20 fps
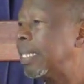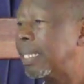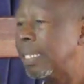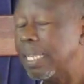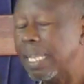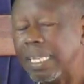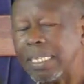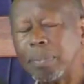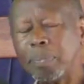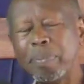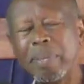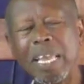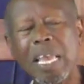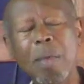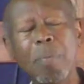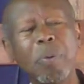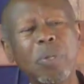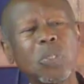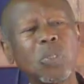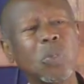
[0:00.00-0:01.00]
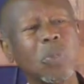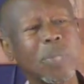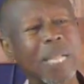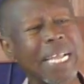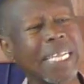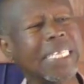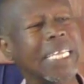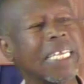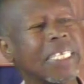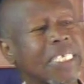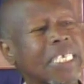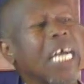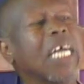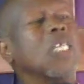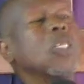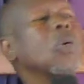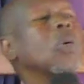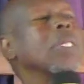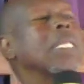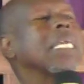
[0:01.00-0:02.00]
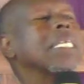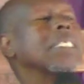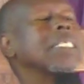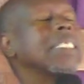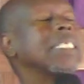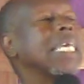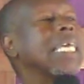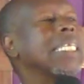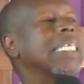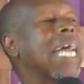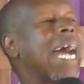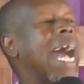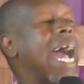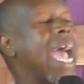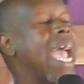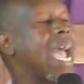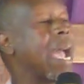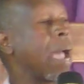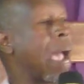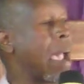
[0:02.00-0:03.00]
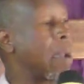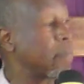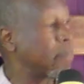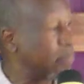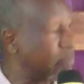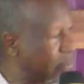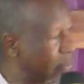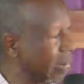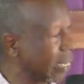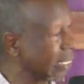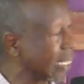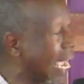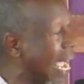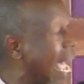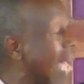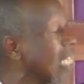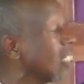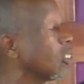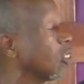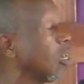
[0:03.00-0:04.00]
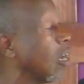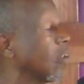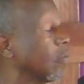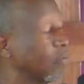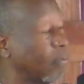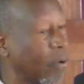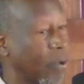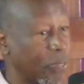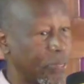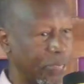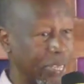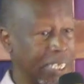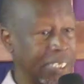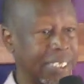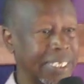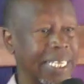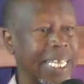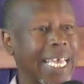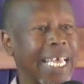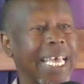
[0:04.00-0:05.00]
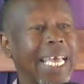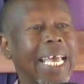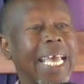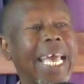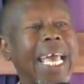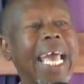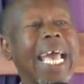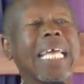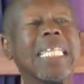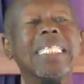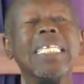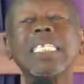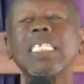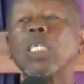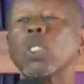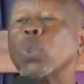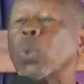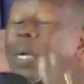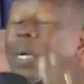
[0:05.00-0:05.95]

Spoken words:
Let's be able to write a journal and say, I prayed, I asked God for this, and this is